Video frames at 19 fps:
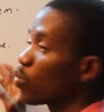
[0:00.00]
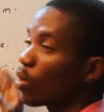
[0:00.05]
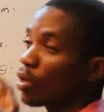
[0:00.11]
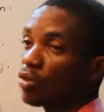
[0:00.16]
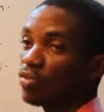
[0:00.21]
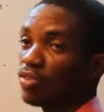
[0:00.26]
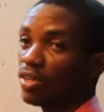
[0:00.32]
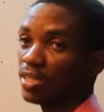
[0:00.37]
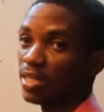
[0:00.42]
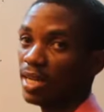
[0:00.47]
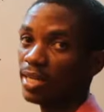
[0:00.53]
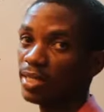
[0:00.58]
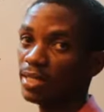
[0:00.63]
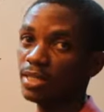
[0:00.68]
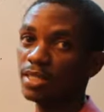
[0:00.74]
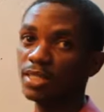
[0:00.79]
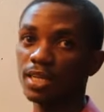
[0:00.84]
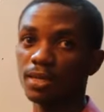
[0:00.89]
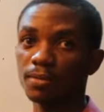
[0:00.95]
1 over sine
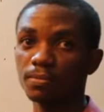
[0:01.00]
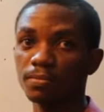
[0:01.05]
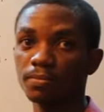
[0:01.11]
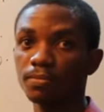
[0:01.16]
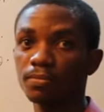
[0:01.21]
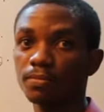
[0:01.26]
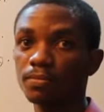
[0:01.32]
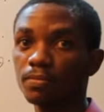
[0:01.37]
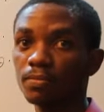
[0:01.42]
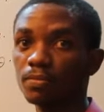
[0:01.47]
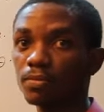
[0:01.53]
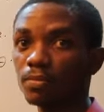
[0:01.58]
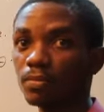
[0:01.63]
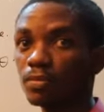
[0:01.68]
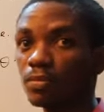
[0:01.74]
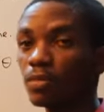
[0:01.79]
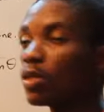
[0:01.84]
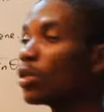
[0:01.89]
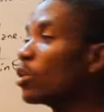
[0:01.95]
theta.
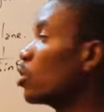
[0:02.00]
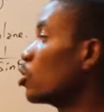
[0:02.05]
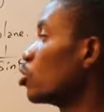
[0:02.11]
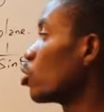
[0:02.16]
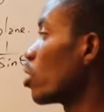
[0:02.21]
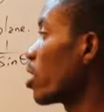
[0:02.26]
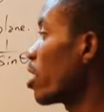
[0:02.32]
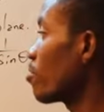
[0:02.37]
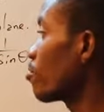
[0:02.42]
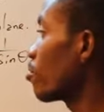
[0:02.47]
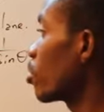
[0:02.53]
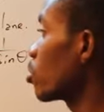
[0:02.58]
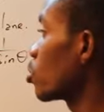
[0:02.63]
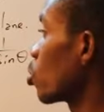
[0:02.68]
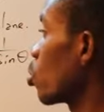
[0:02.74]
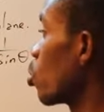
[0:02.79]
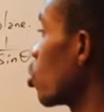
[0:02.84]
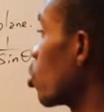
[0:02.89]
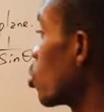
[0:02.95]
Your
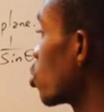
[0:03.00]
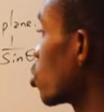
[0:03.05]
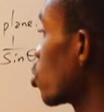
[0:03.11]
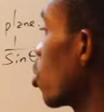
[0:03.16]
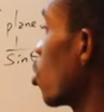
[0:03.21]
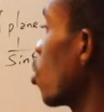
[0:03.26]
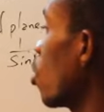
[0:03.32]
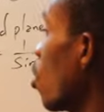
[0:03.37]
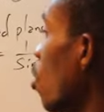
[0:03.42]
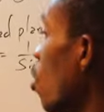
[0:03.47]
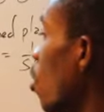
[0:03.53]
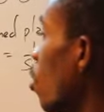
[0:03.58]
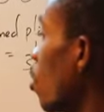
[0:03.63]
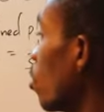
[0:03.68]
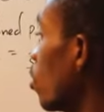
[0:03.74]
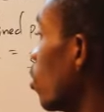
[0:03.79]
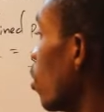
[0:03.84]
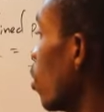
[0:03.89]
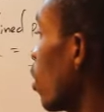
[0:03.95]
effort goes
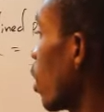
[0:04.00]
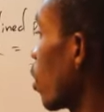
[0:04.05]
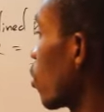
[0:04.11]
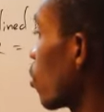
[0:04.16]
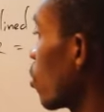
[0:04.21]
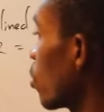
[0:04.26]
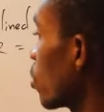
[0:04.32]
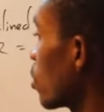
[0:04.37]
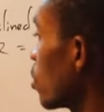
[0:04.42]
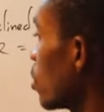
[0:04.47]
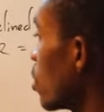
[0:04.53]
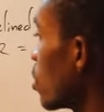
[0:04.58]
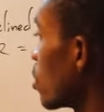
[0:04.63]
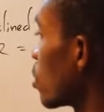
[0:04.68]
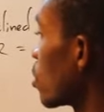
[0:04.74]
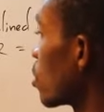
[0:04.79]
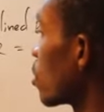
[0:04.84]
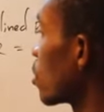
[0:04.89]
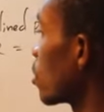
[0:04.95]
all across
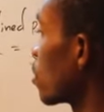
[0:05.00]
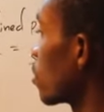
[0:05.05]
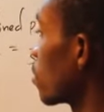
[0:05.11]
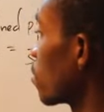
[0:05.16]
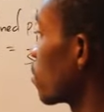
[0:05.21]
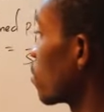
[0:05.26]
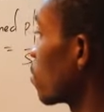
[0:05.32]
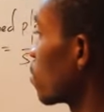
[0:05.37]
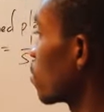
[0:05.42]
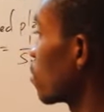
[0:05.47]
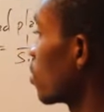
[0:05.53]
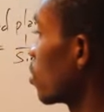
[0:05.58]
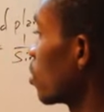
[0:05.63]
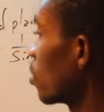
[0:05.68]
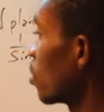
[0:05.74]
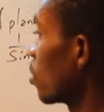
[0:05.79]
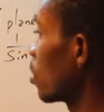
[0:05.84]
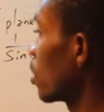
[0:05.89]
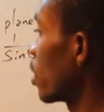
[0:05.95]
this.
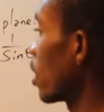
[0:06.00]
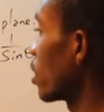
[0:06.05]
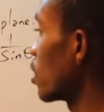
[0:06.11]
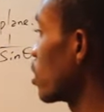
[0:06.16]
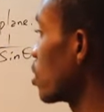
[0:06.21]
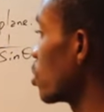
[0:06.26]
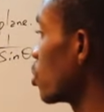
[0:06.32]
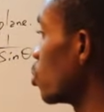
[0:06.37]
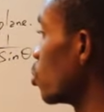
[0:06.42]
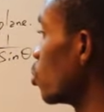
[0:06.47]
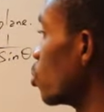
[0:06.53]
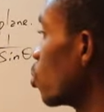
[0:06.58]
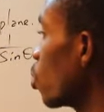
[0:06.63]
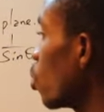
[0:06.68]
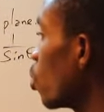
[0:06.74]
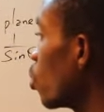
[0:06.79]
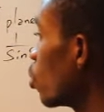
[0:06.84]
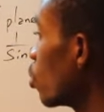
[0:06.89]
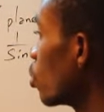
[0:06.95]
That is, you
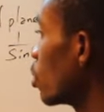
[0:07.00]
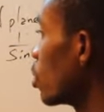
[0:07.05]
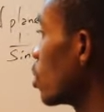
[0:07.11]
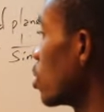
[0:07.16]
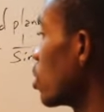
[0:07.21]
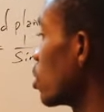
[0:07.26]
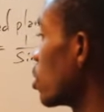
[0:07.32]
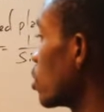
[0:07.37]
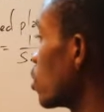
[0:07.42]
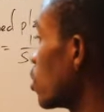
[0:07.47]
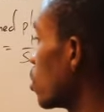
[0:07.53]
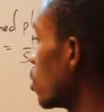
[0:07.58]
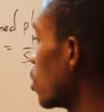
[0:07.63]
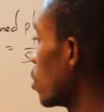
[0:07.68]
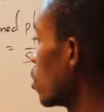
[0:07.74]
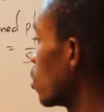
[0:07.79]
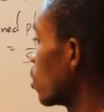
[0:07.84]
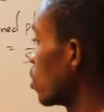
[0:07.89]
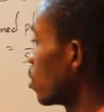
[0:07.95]
roll the
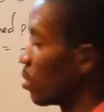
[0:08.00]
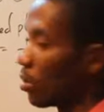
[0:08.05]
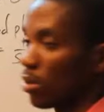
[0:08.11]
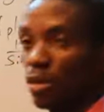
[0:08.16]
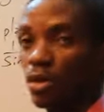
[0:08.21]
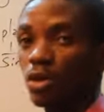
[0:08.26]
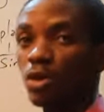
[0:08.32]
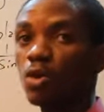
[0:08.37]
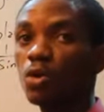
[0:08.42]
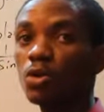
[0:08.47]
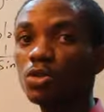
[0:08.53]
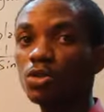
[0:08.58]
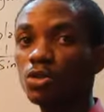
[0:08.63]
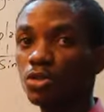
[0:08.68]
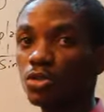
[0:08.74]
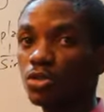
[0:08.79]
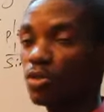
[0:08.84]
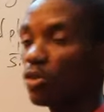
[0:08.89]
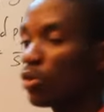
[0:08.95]

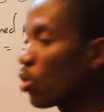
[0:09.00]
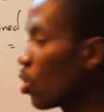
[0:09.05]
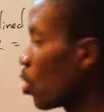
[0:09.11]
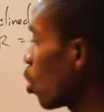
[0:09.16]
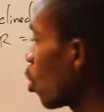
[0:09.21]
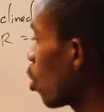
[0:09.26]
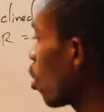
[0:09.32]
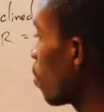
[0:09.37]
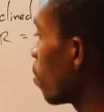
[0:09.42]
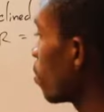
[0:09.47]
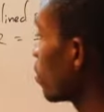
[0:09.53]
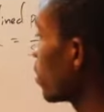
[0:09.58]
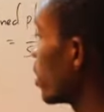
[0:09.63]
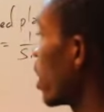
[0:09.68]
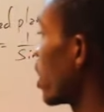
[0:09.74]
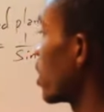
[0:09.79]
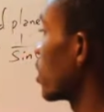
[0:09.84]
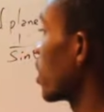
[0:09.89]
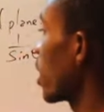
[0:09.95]
load up
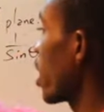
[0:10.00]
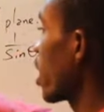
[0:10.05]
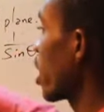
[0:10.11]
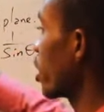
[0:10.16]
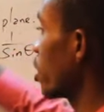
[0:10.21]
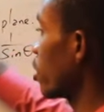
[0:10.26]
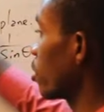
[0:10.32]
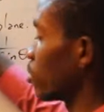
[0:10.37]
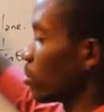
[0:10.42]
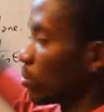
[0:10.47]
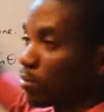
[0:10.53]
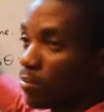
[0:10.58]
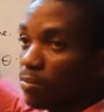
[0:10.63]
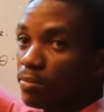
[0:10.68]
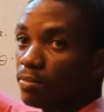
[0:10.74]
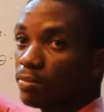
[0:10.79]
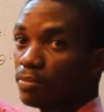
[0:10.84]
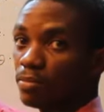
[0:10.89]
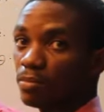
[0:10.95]
the entire hill.
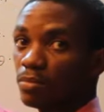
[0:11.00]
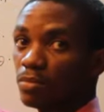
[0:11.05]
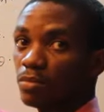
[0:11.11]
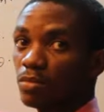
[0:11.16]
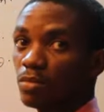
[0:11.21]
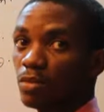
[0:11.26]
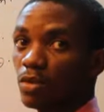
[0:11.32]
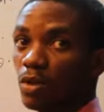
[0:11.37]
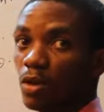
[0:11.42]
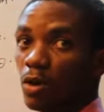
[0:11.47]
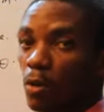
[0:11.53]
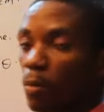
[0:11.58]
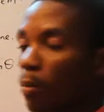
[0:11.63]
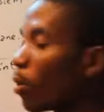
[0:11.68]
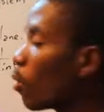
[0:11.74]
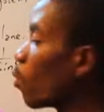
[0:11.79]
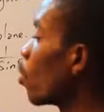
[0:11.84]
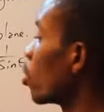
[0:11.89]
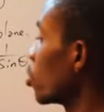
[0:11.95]

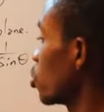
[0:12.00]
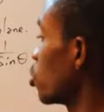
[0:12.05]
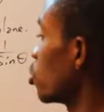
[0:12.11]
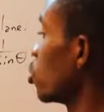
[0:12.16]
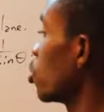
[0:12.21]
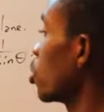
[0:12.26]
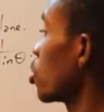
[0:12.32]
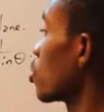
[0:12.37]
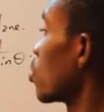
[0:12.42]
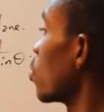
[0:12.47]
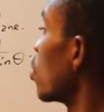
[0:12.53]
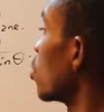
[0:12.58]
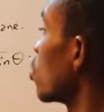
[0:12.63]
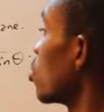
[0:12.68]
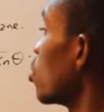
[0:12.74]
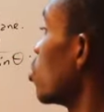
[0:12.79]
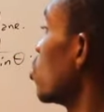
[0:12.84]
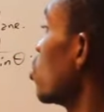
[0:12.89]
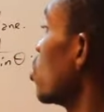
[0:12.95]
But what you just
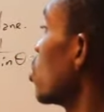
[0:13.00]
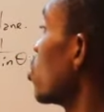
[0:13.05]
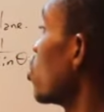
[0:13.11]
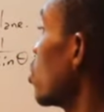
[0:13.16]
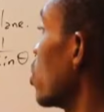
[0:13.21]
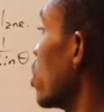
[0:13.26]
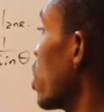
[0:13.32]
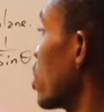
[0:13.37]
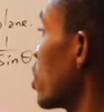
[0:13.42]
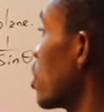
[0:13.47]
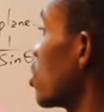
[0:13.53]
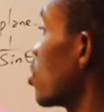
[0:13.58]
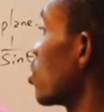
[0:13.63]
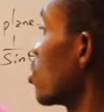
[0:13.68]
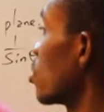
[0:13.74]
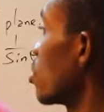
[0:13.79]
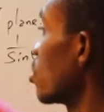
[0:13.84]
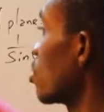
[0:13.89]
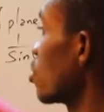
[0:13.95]
want to do is to get
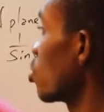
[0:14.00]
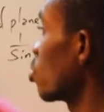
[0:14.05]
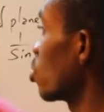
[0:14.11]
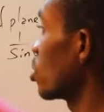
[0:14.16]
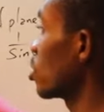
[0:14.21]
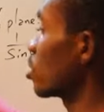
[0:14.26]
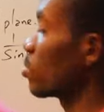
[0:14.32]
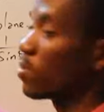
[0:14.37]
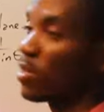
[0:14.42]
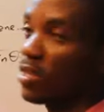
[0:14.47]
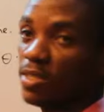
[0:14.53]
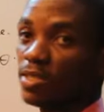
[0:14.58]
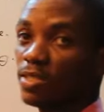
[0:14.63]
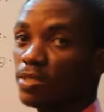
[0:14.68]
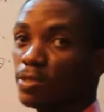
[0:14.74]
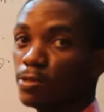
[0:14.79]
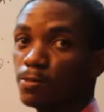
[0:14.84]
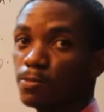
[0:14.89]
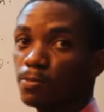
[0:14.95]
it to this
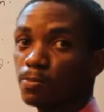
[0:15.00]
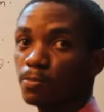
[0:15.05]
place.